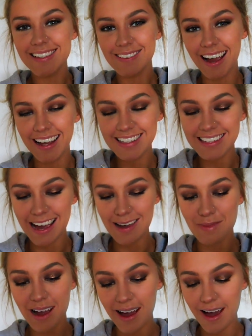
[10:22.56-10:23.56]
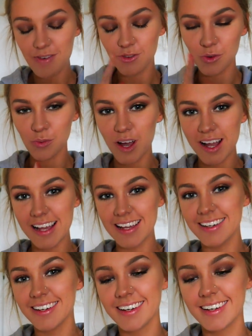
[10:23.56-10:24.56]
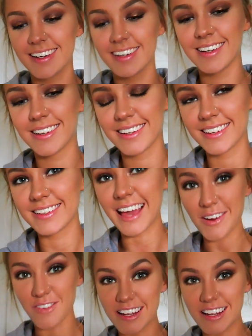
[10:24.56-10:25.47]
So guys, I'm halfway getting